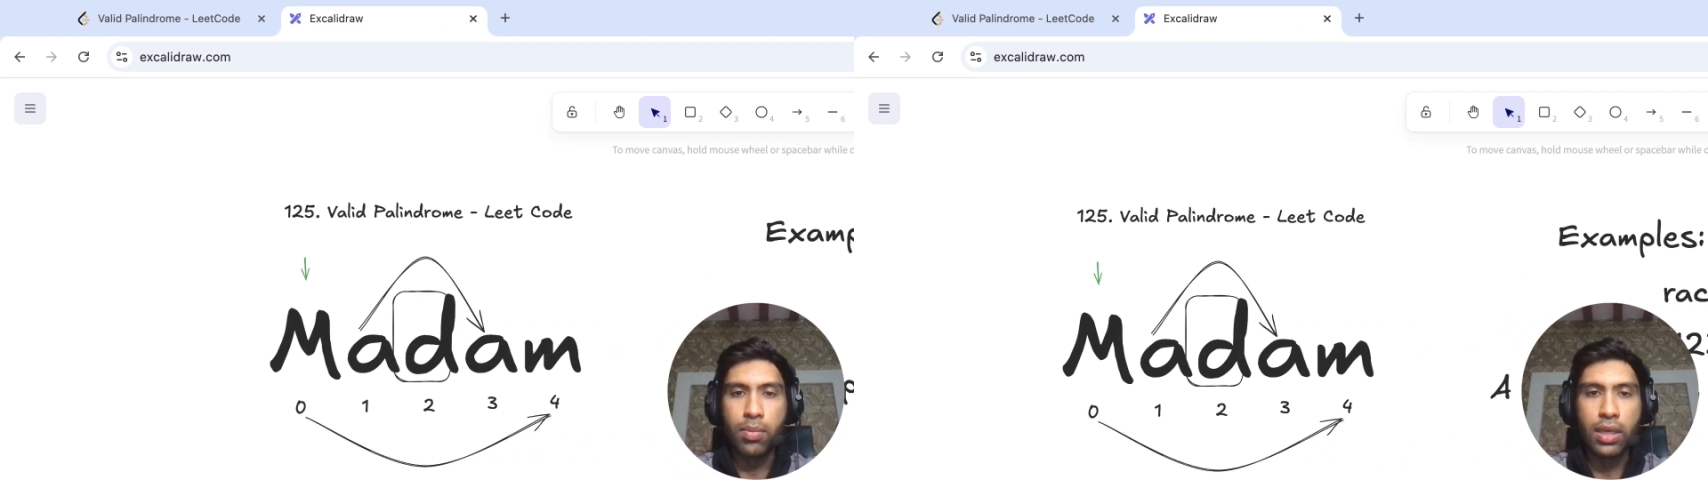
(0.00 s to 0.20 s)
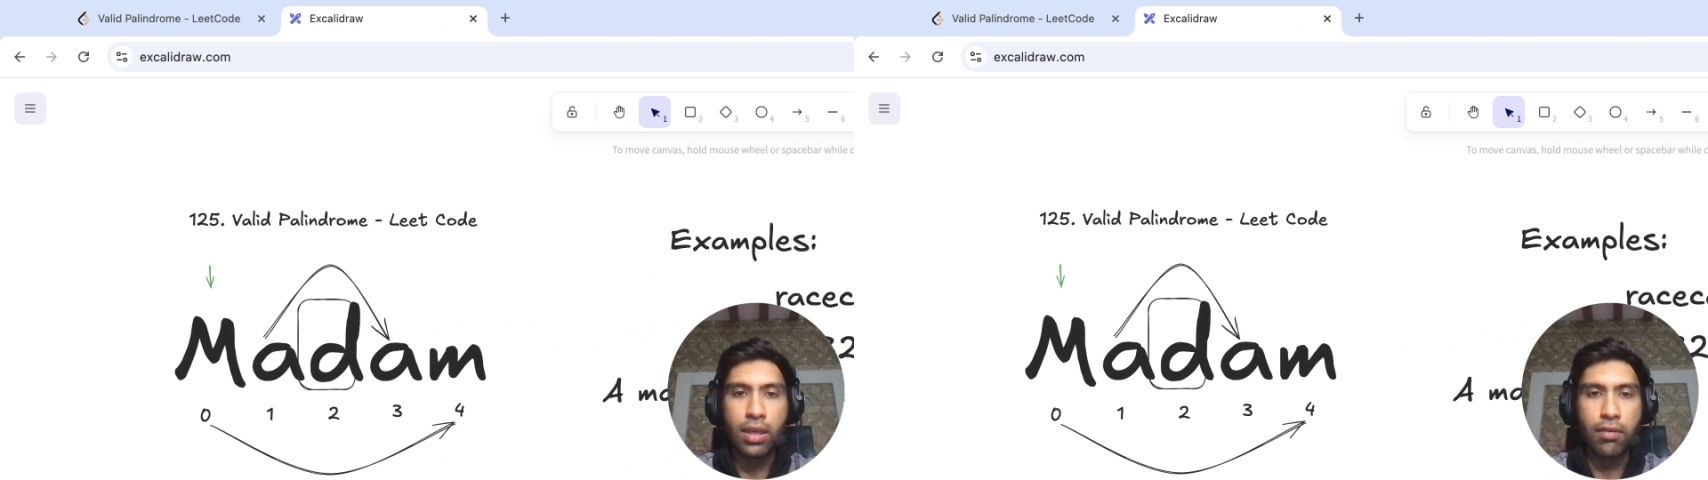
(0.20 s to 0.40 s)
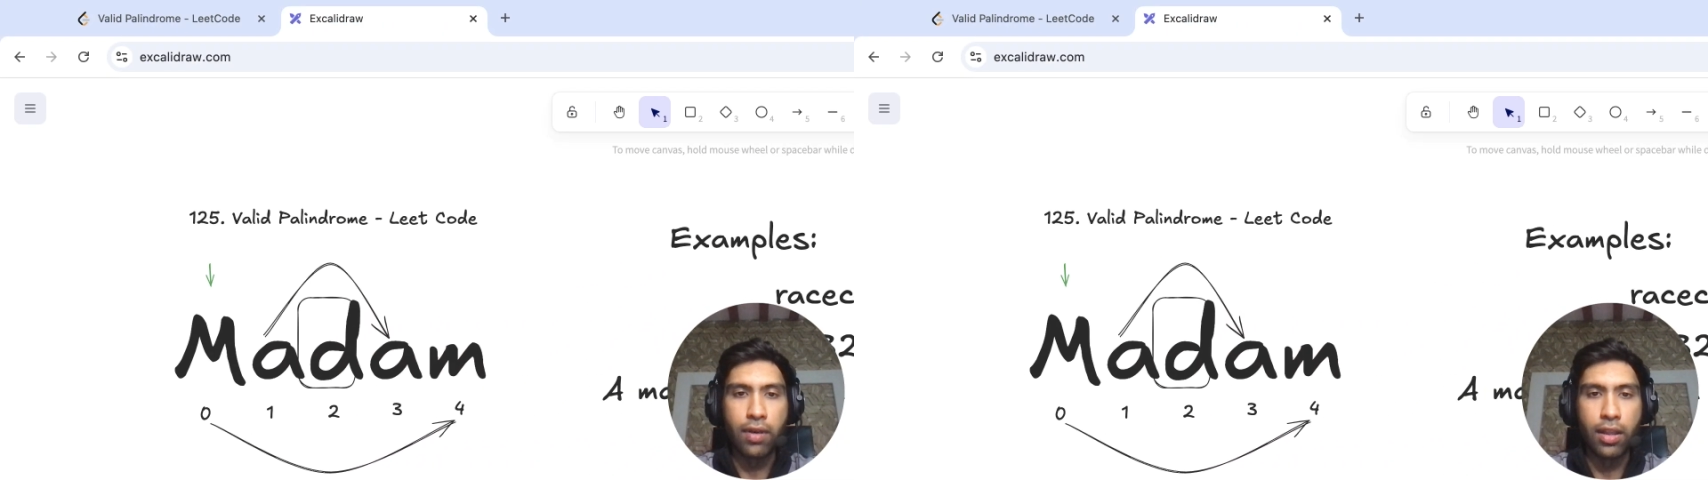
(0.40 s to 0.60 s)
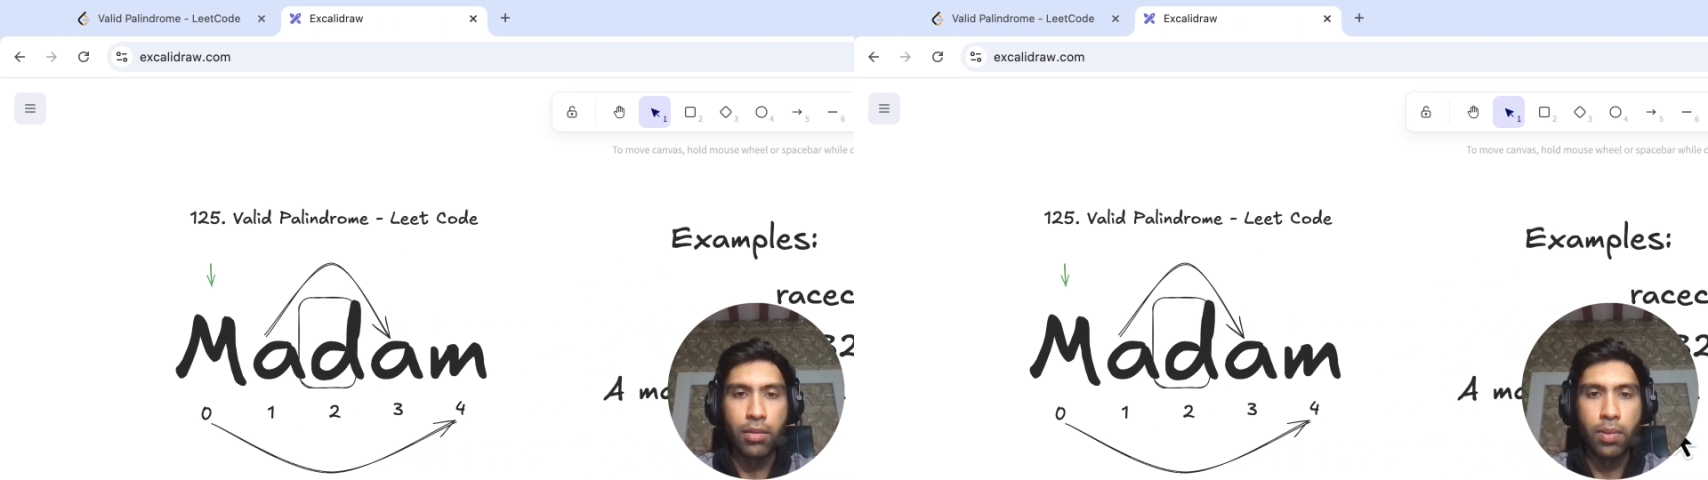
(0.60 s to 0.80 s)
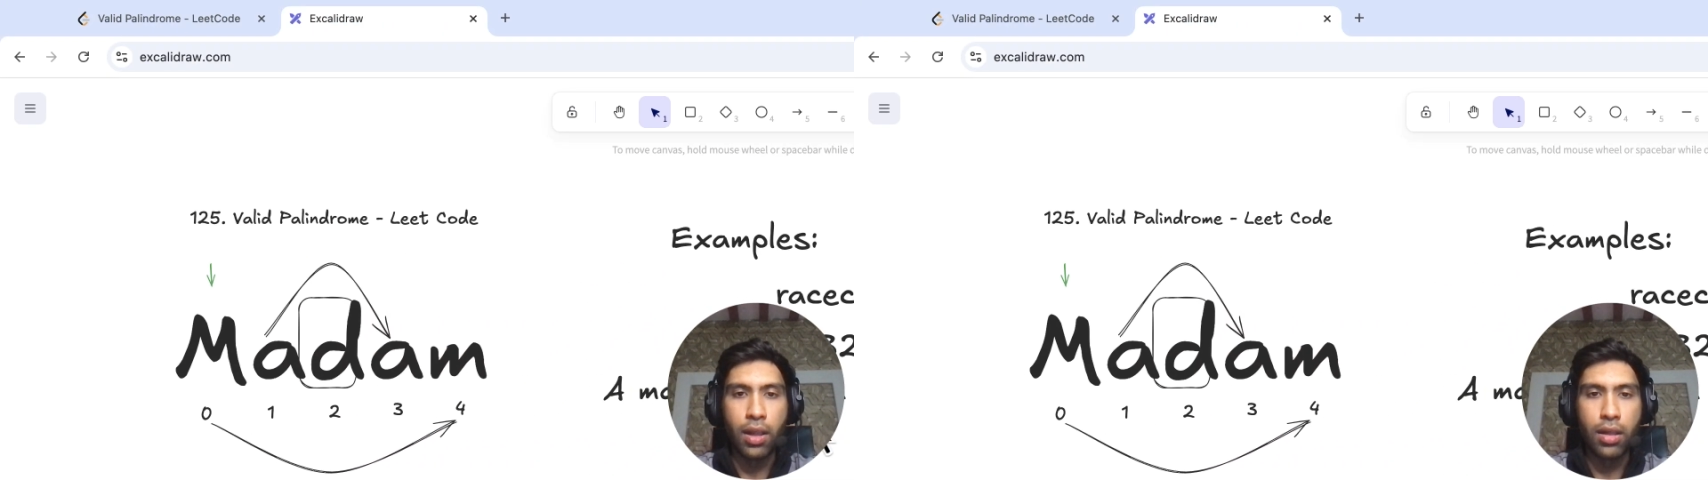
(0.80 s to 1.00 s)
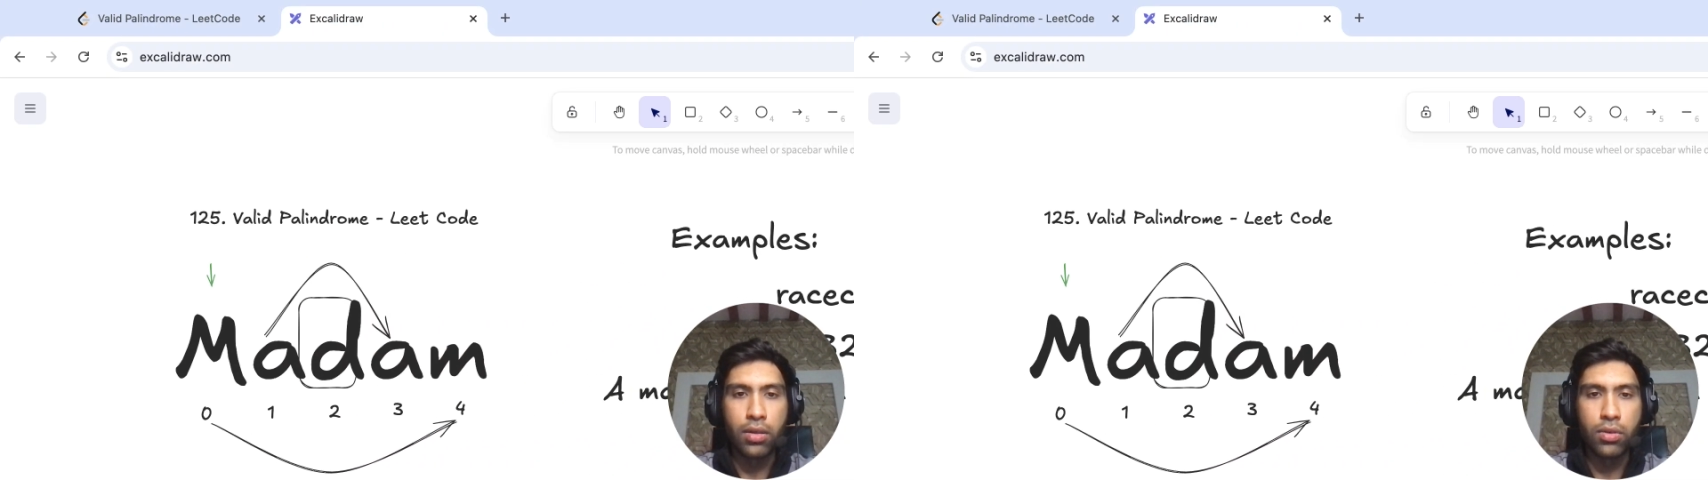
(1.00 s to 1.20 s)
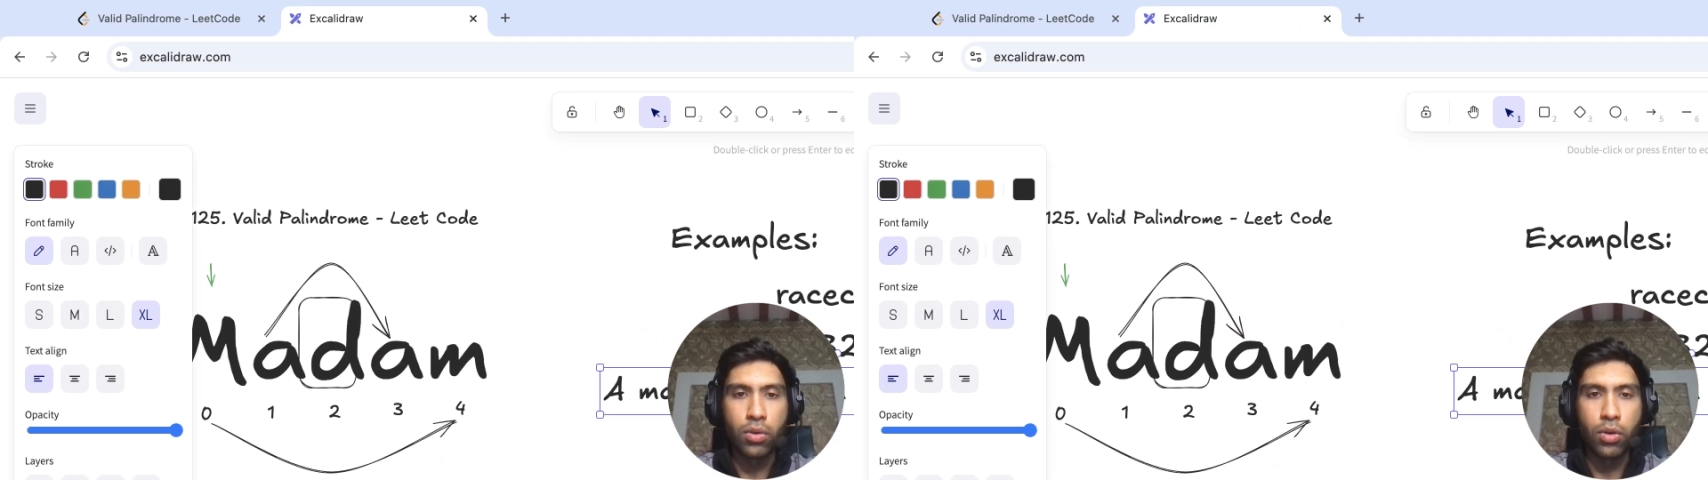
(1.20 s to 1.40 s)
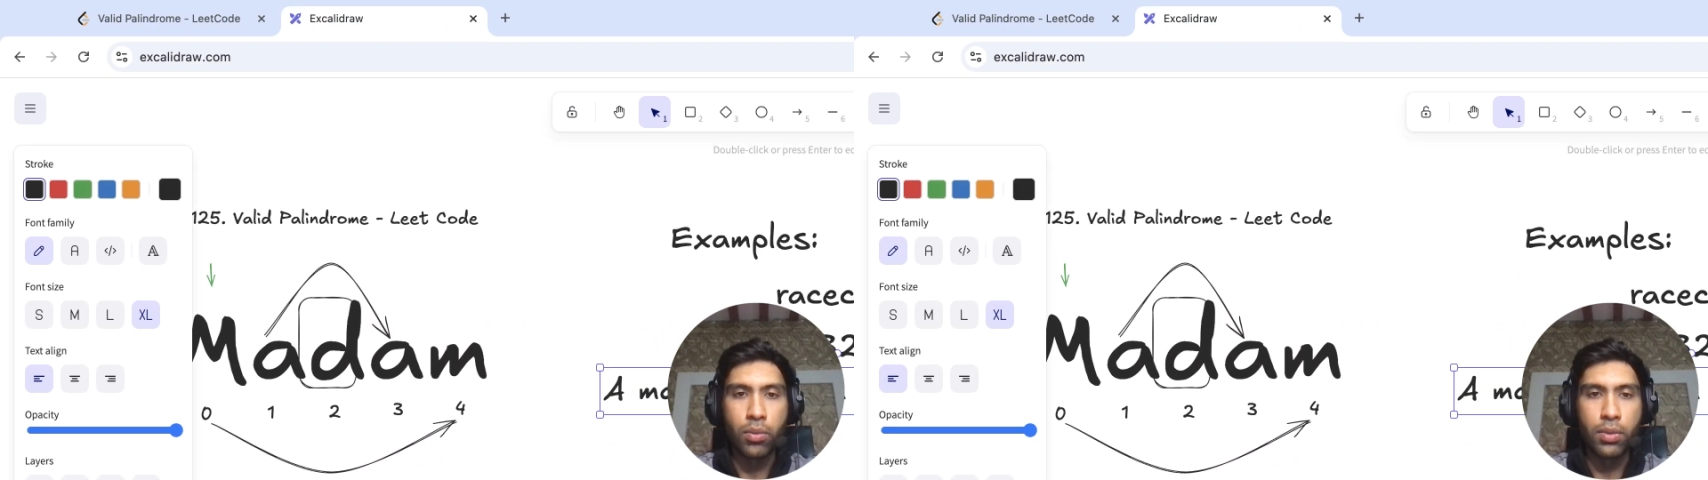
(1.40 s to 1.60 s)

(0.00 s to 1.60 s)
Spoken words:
being a valid palindrome,